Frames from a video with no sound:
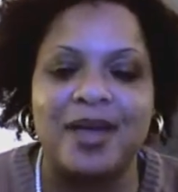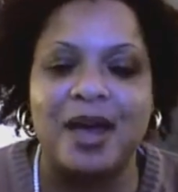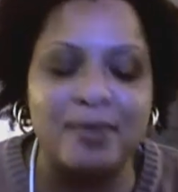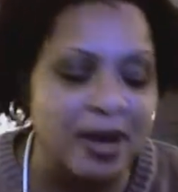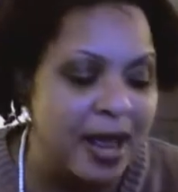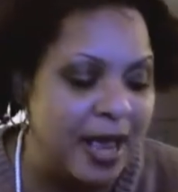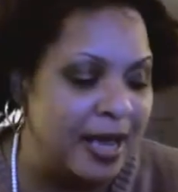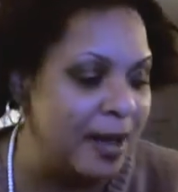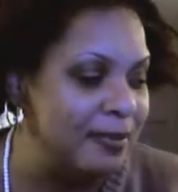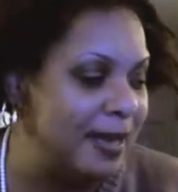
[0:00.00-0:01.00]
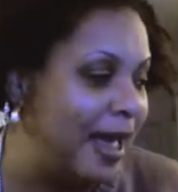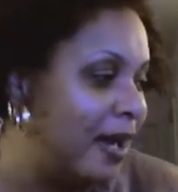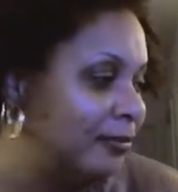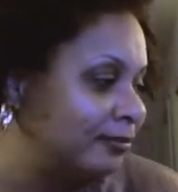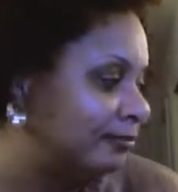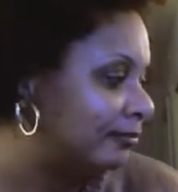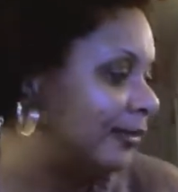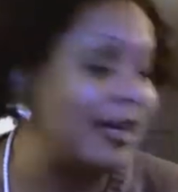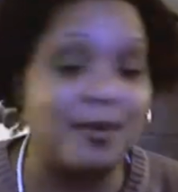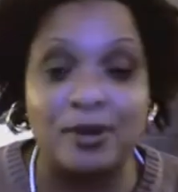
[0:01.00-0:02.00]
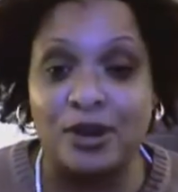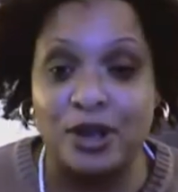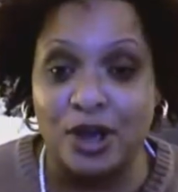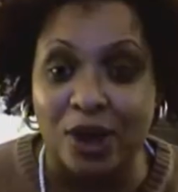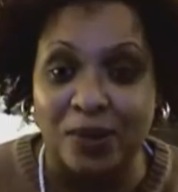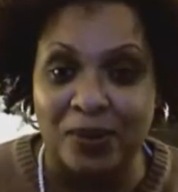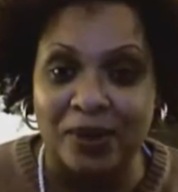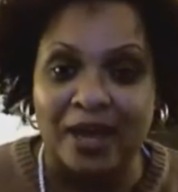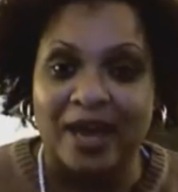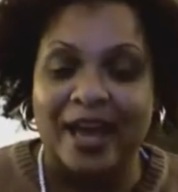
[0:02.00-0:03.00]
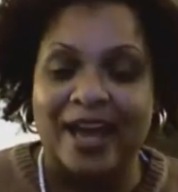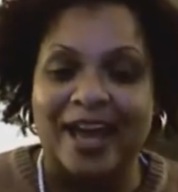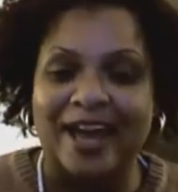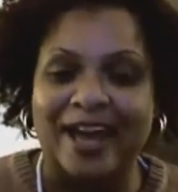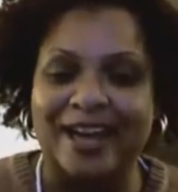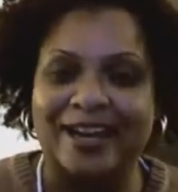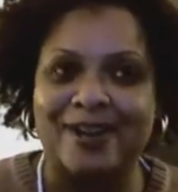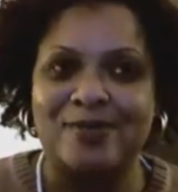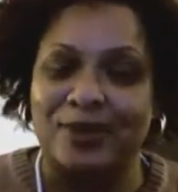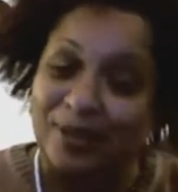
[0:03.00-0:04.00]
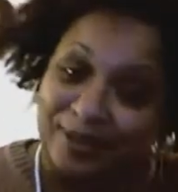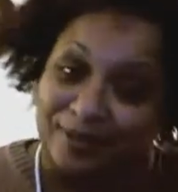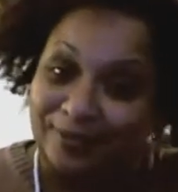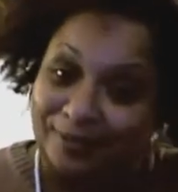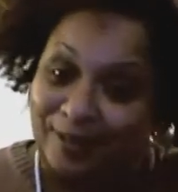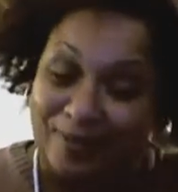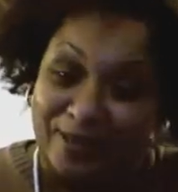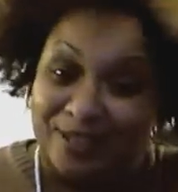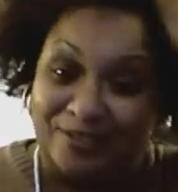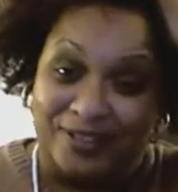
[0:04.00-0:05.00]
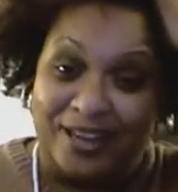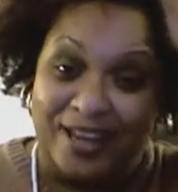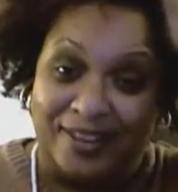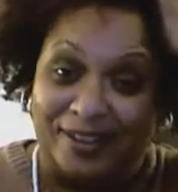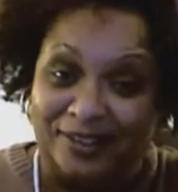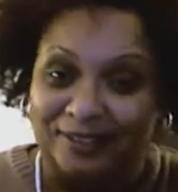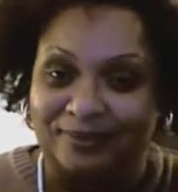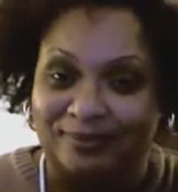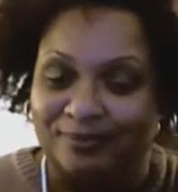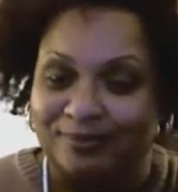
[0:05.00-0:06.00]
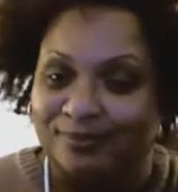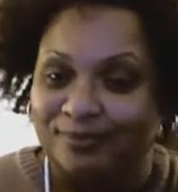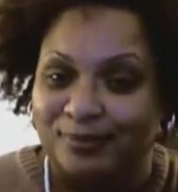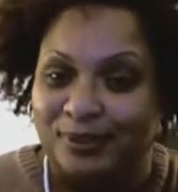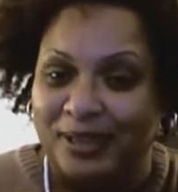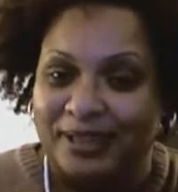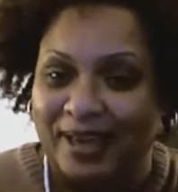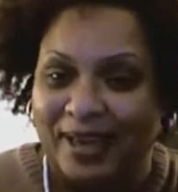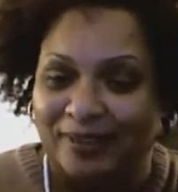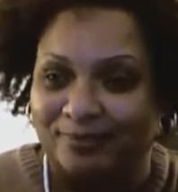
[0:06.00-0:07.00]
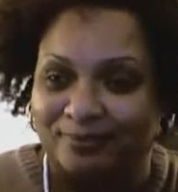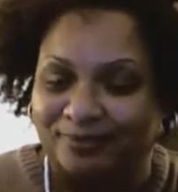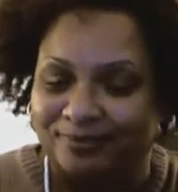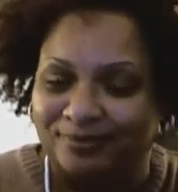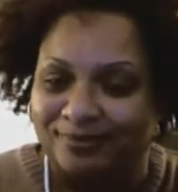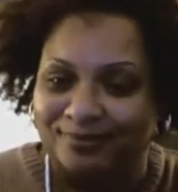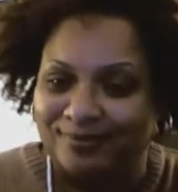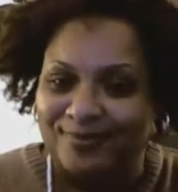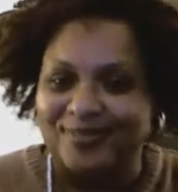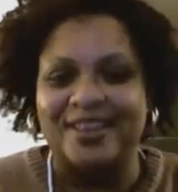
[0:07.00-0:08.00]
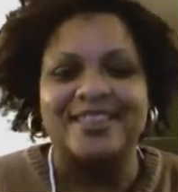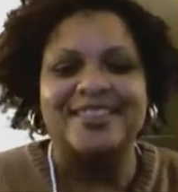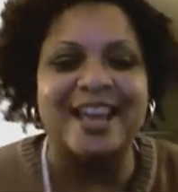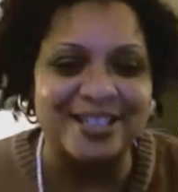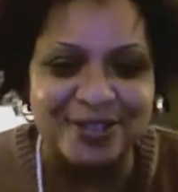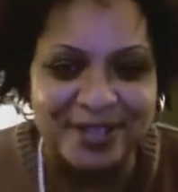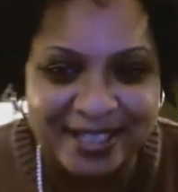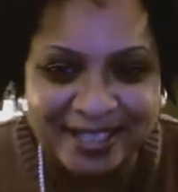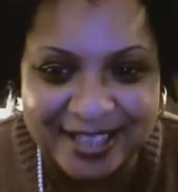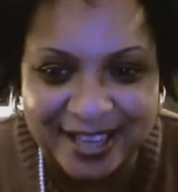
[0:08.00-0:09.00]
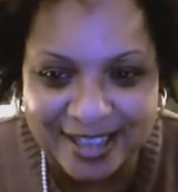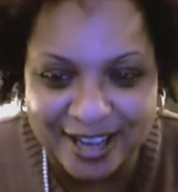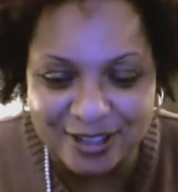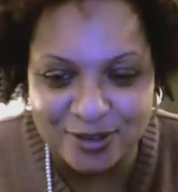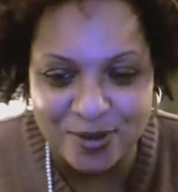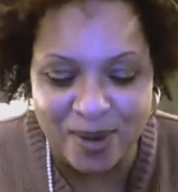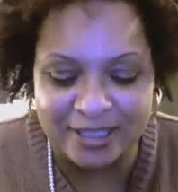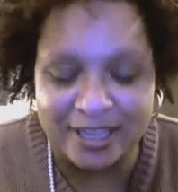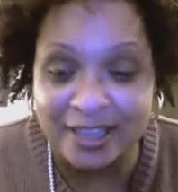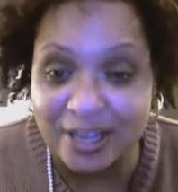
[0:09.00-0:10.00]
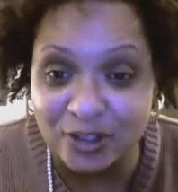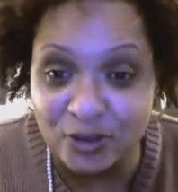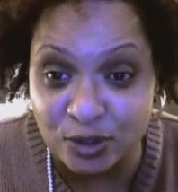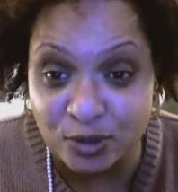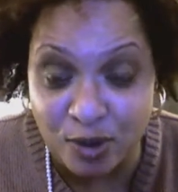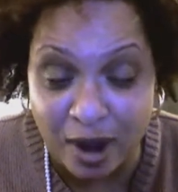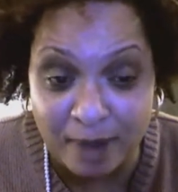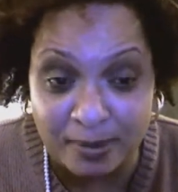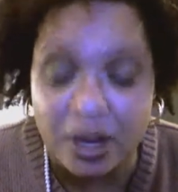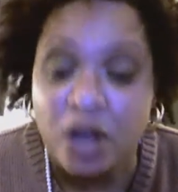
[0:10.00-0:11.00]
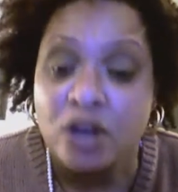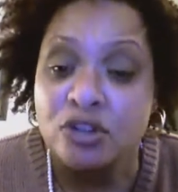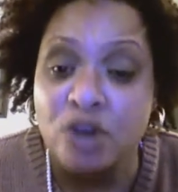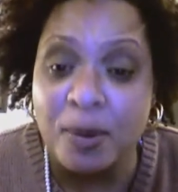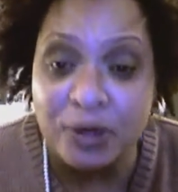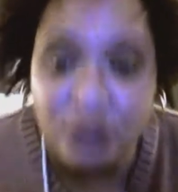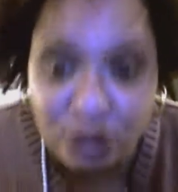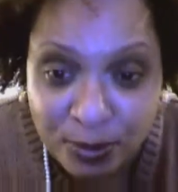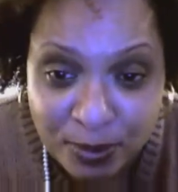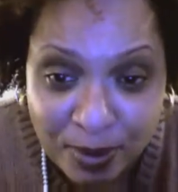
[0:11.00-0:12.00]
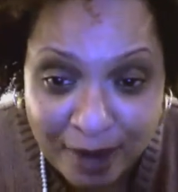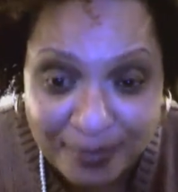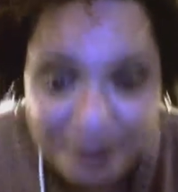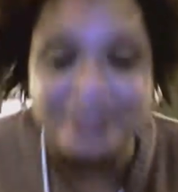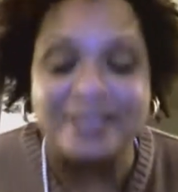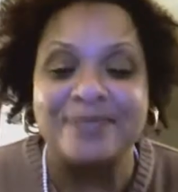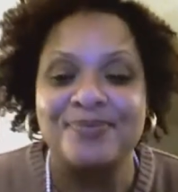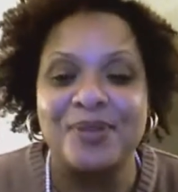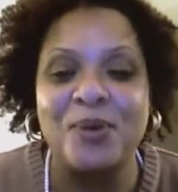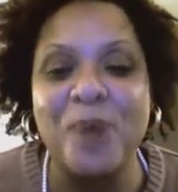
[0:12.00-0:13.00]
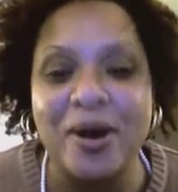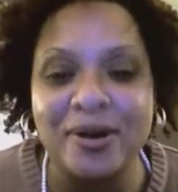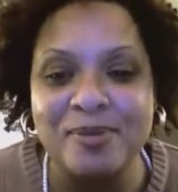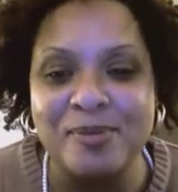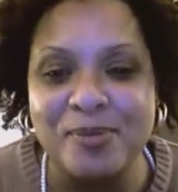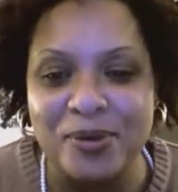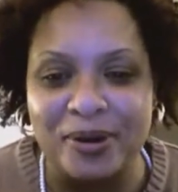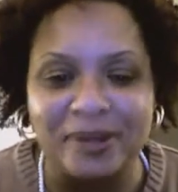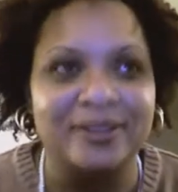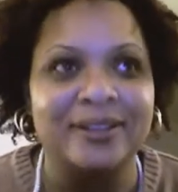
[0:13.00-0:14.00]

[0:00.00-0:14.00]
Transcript: I'm going to hang up now and I'm going to go and I'm going to get myself together and bring it down. Thanks for listening. Thanks for watching. Thanks for subscribing to all my new subscribers. Welcome aboard.